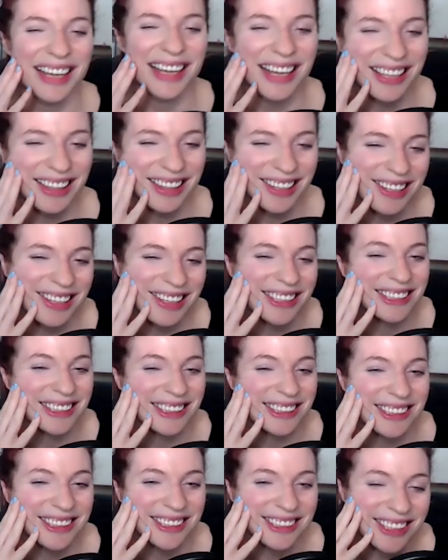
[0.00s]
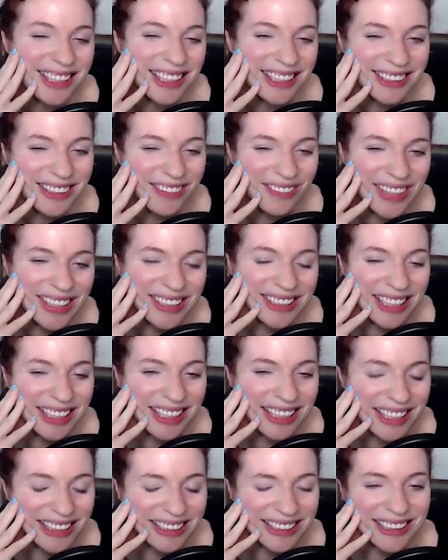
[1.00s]
think it's in some ways, I
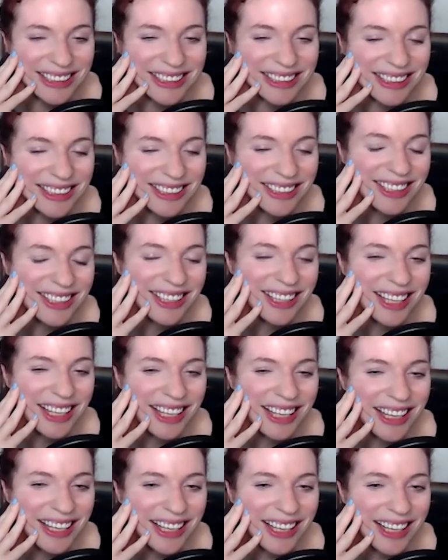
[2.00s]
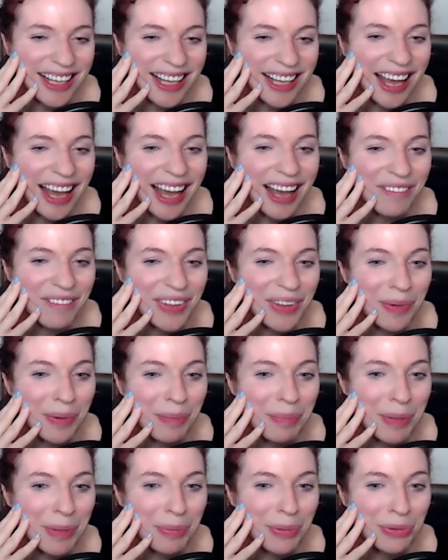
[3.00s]
think it's like happy
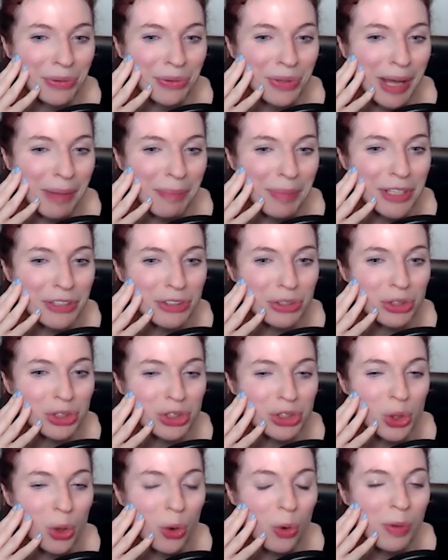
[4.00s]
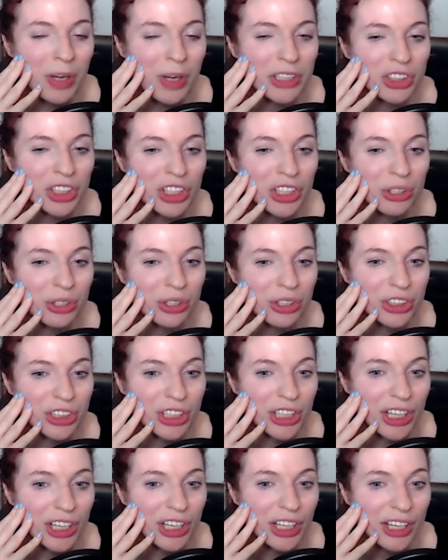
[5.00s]
when people do that because there's so much
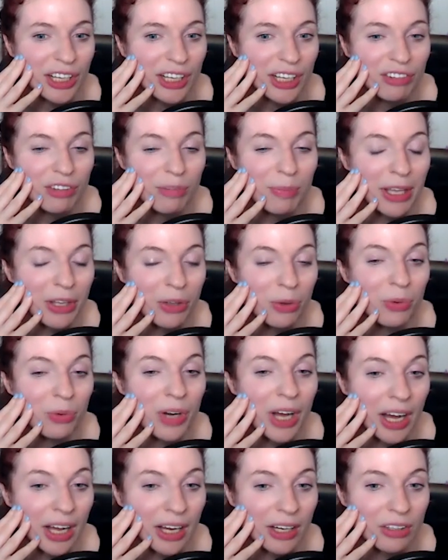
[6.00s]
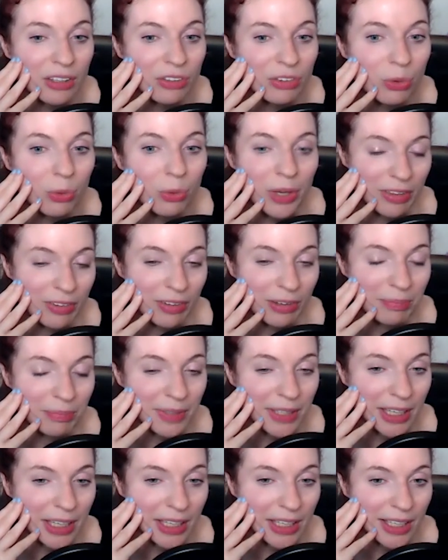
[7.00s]
inertia to make you not quit
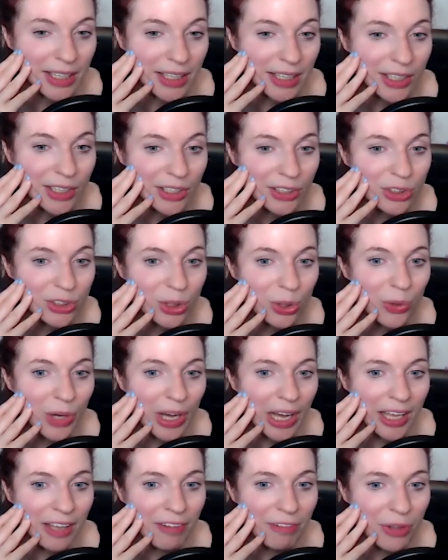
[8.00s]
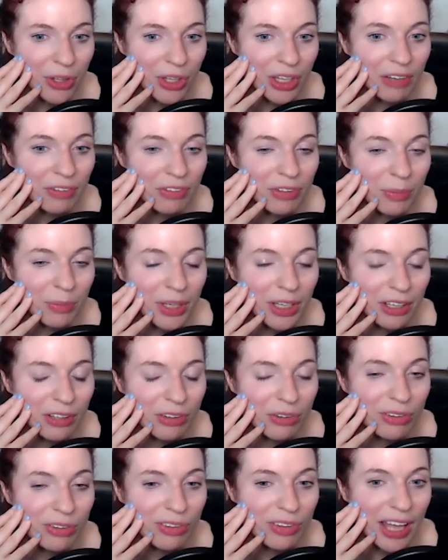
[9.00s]
something. So I feel like if somebody
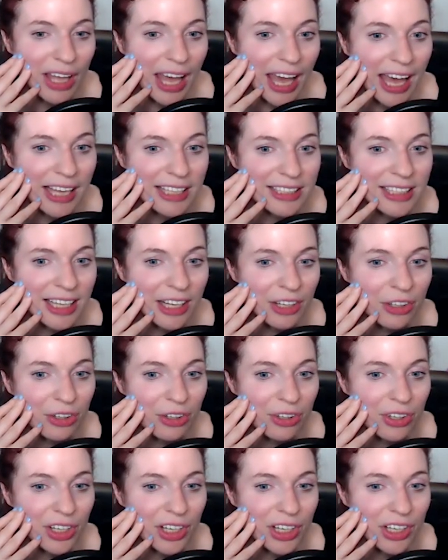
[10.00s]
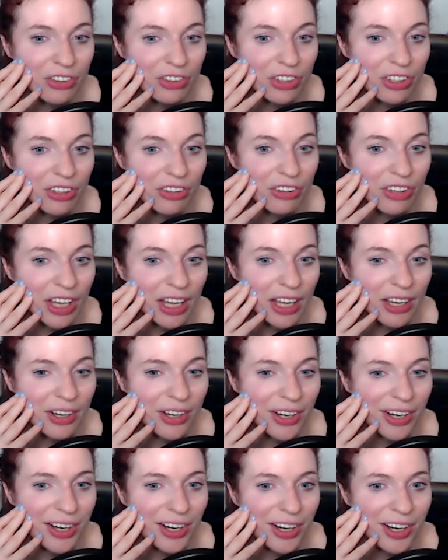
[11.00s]
has that courage and
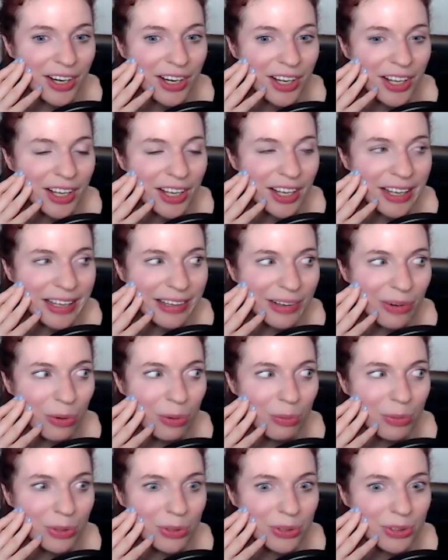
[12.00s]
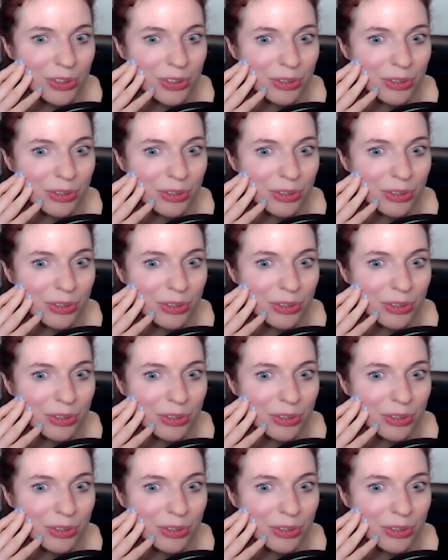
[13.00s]
desire, it almost